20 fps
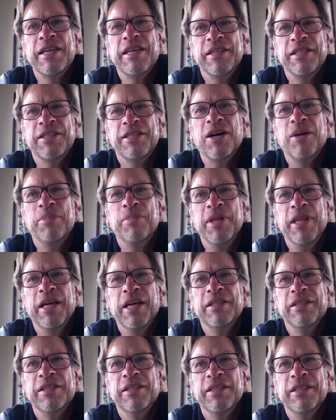at the top of
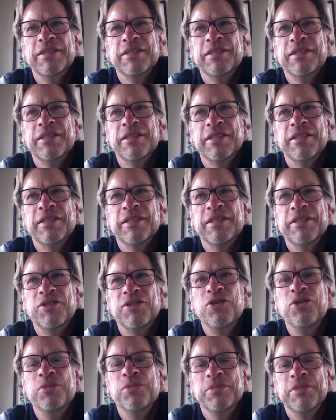that list,
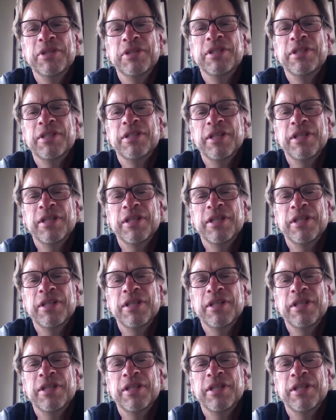Tombs.